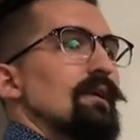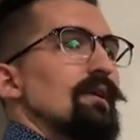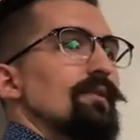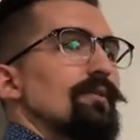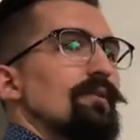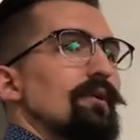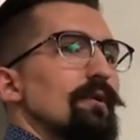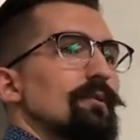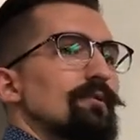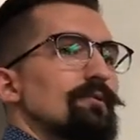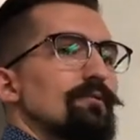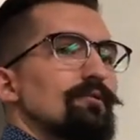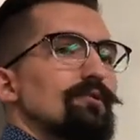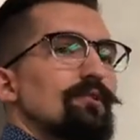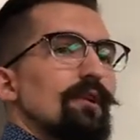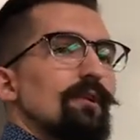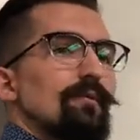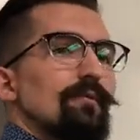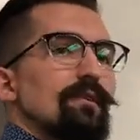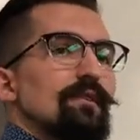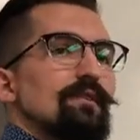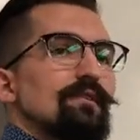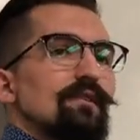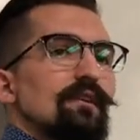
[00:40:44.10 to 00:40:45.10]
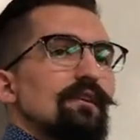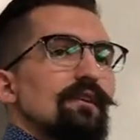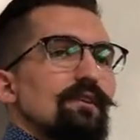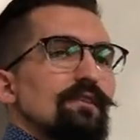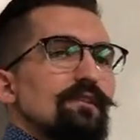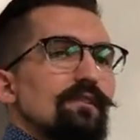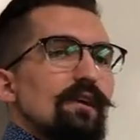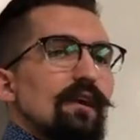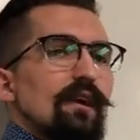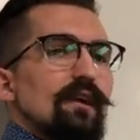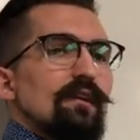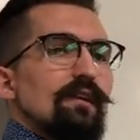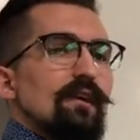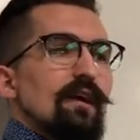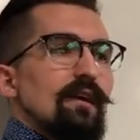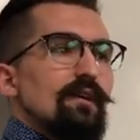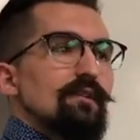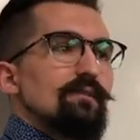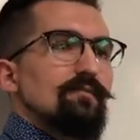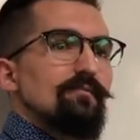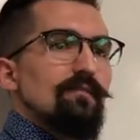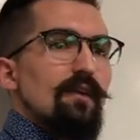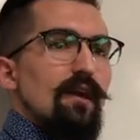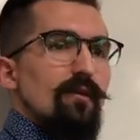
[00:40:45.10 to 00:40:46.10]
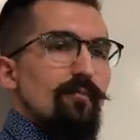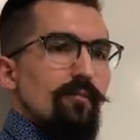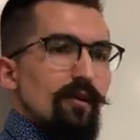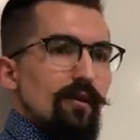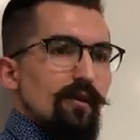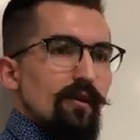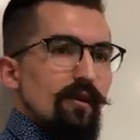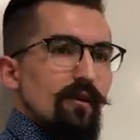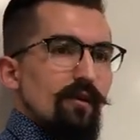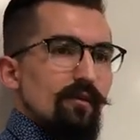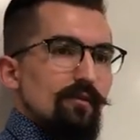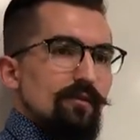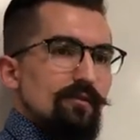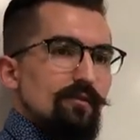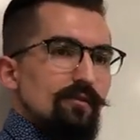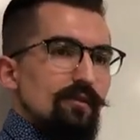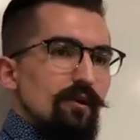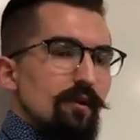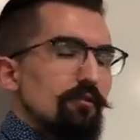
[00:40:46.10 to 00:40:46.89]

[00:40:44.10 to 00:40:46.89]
those are generally seen as like nice family dogs.